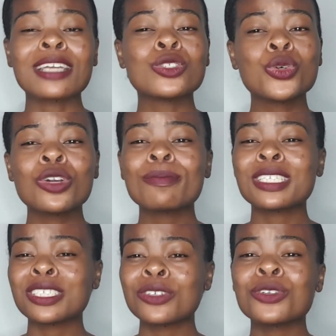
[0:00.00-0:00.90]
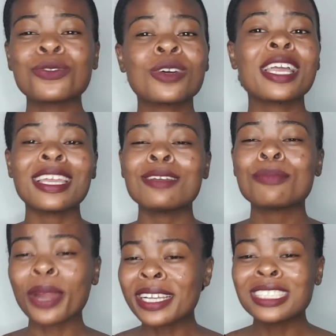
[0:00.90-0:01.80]
I took material for
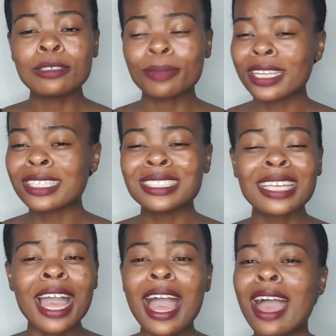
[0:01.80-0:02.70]
8 bridesmaids.